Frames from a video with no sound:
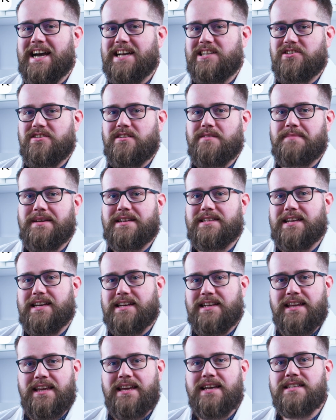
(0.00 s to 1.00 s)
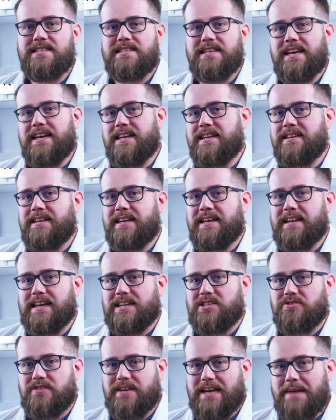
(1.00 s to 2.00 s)
hydrodynamic techniques in
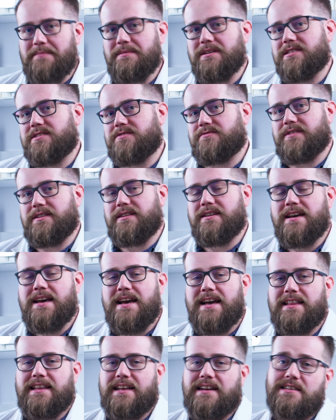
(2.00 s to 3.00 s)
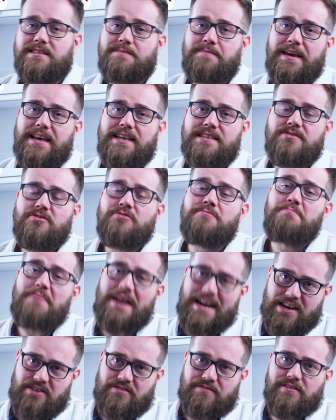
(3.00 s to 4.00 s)
electrochemistry that is based on
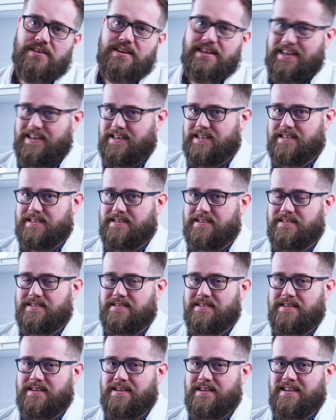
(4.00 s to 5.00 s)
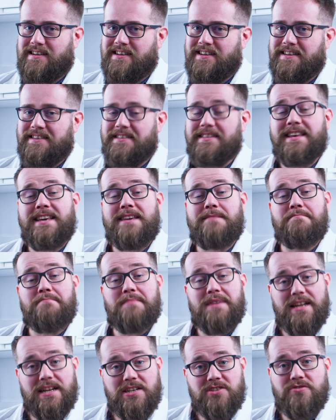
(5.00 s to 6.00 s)
microfluidics. The
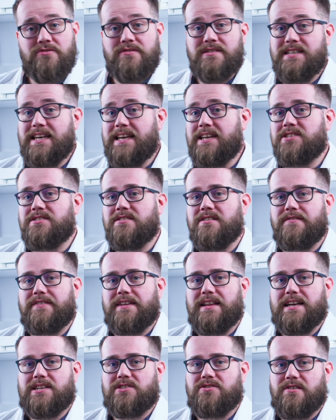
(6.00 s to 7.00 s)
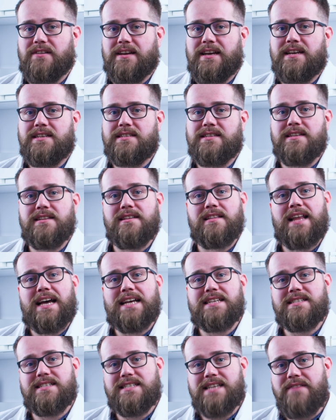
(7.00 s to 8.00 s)
miniaturization of electronics in the
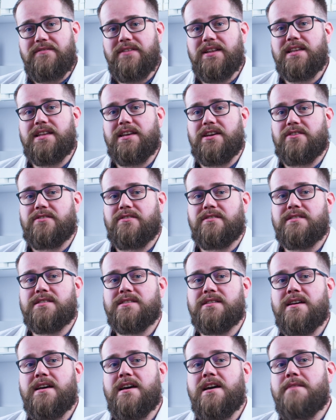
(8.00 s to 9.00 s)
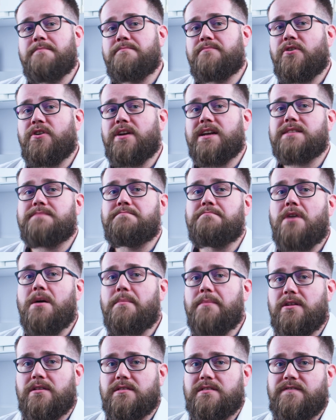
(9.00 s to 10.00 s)
last 70 years brought us
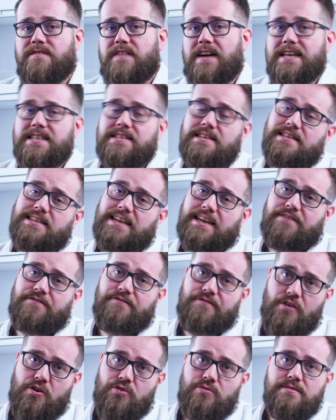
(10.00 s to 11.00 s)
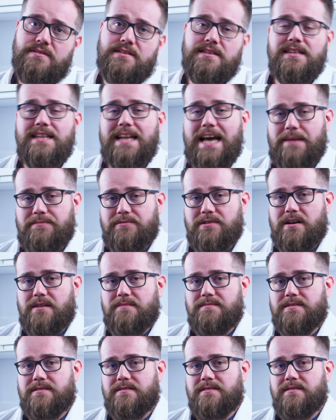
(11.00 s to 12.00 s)
mobile devices like phones and
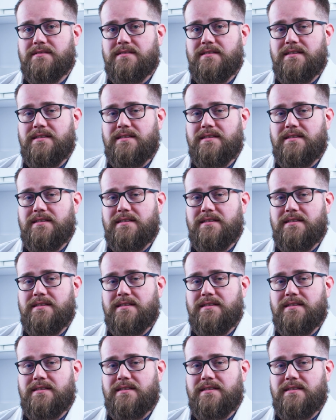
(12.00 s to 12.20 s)
laptops.